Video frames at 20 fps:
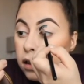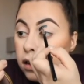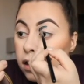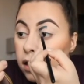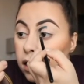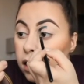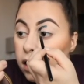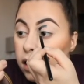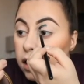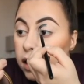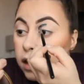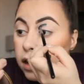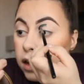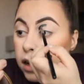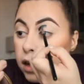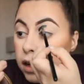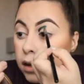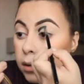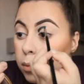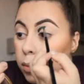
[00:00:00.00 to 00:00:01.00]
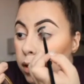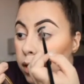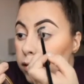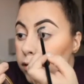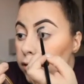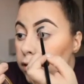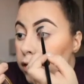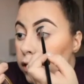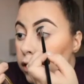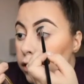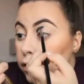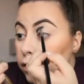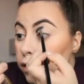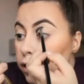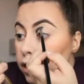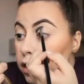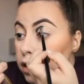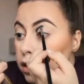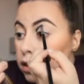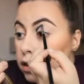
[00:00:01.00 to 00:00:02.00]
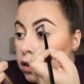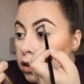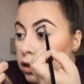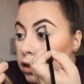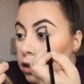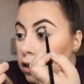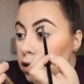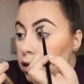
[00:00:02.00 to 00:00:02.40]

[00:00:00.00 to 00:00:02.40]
high above her crease